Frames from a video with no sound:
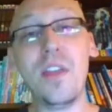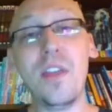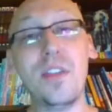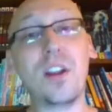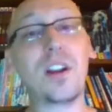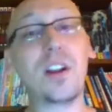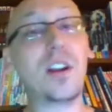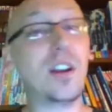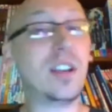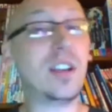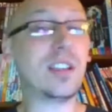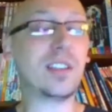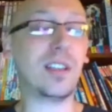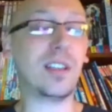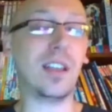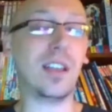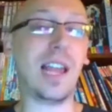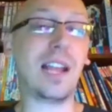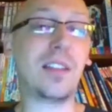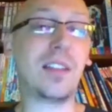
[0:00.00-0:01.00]
They're going to
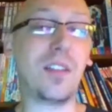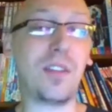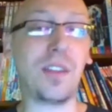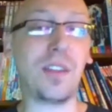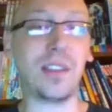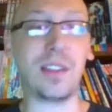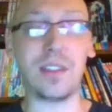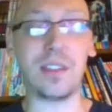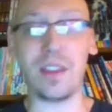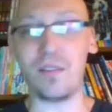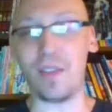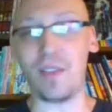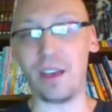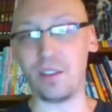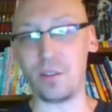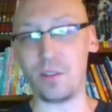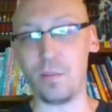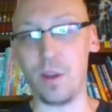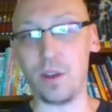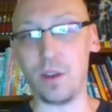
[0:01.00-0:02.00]
select the thing that they
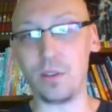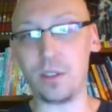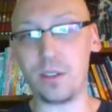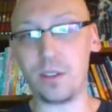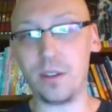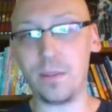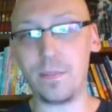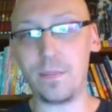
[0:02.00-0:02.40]
value most.